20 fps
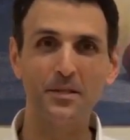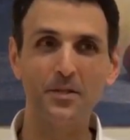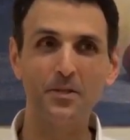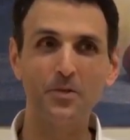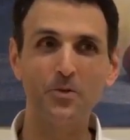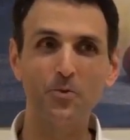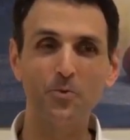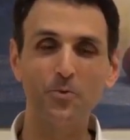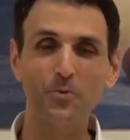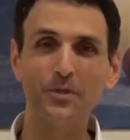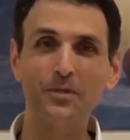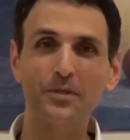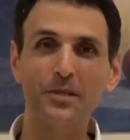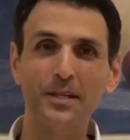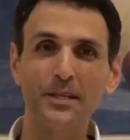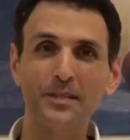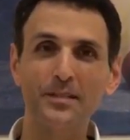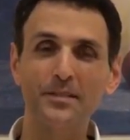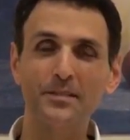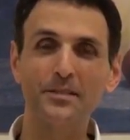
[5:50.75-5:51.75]
you
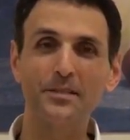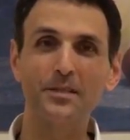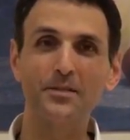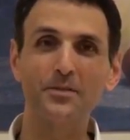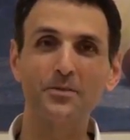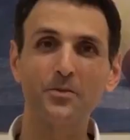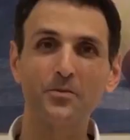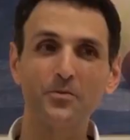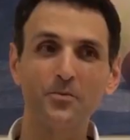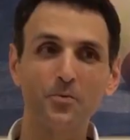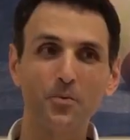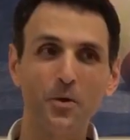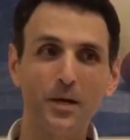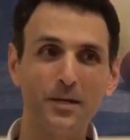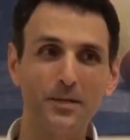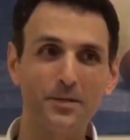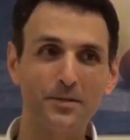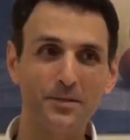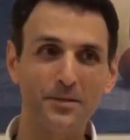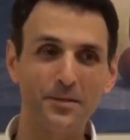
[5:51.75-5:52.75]
retain a sense of
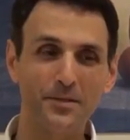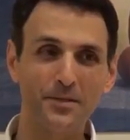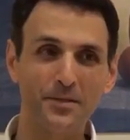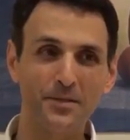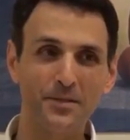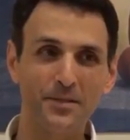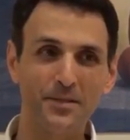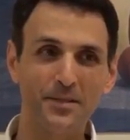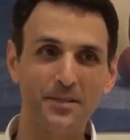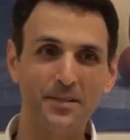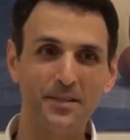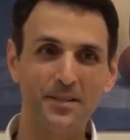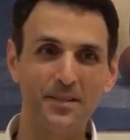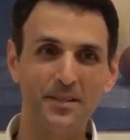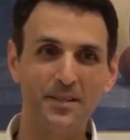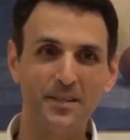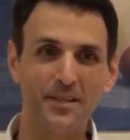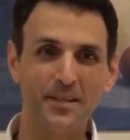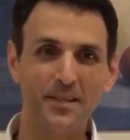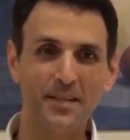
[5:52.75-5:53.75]
duality.
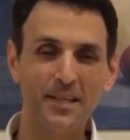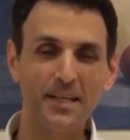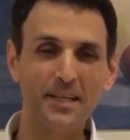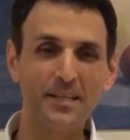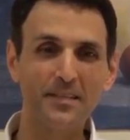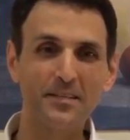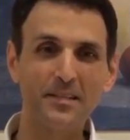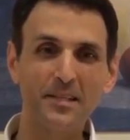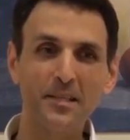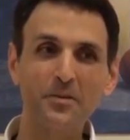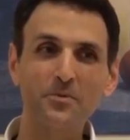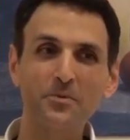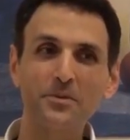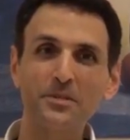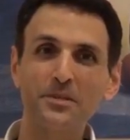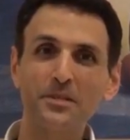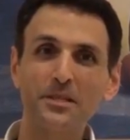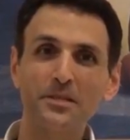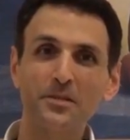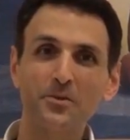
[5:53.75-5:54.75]
And here
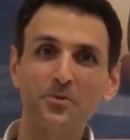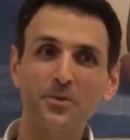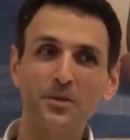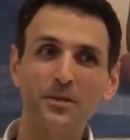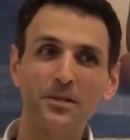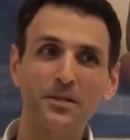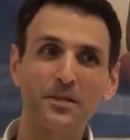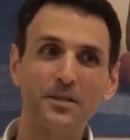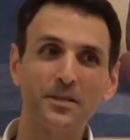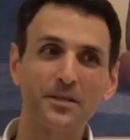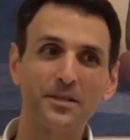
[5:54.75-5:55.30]
is the trick.